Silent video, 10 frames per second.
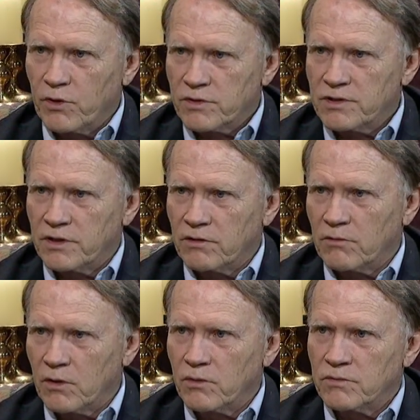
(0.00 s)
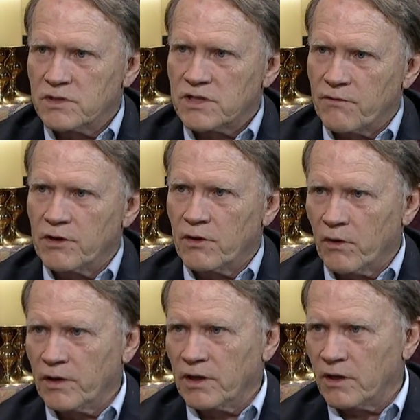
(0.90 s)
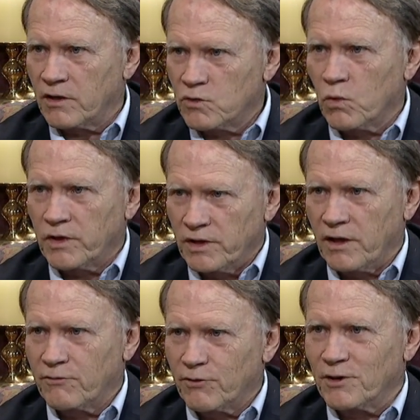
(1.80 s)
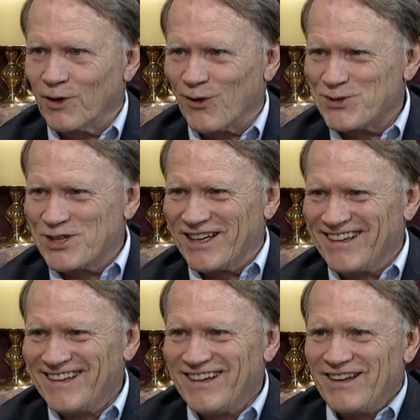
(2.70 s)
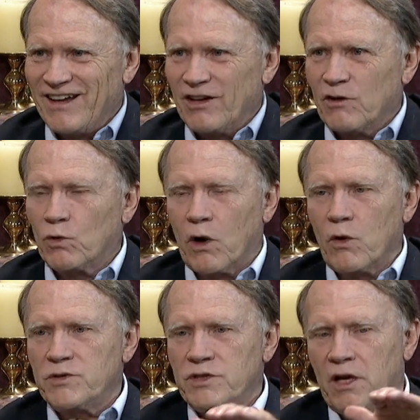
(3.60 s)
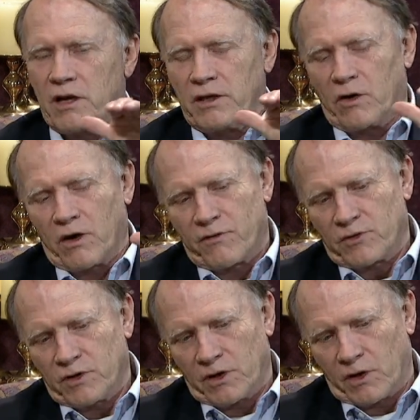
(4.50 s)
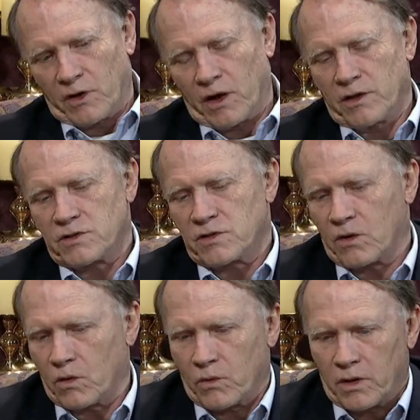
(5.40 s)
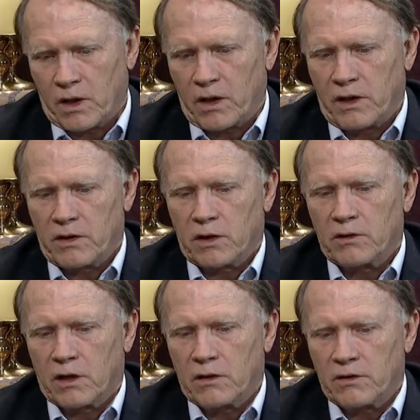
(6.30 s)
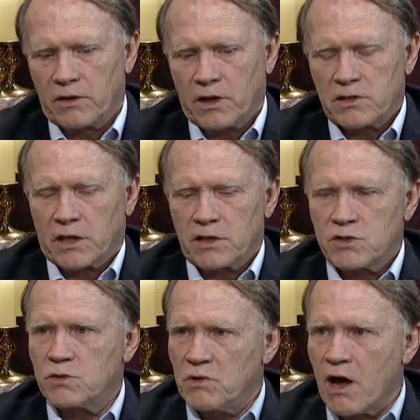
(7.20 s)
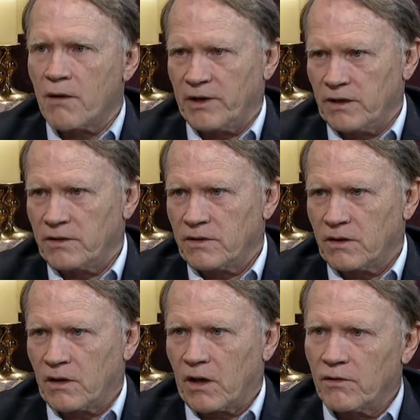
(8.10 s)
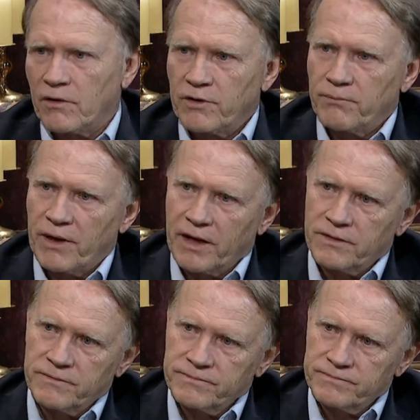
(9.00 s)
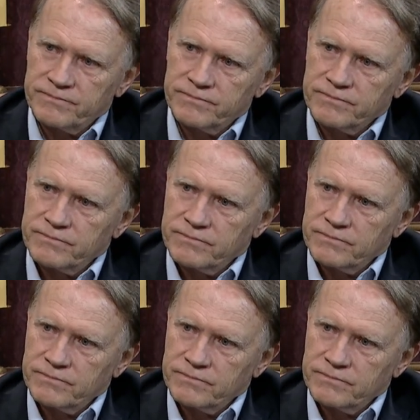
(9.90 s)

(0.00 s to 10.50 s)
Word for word: books that he wrote, 7 Narnia and 28 for adults, grows year after year. And so it's like a tsunami. I read somewhere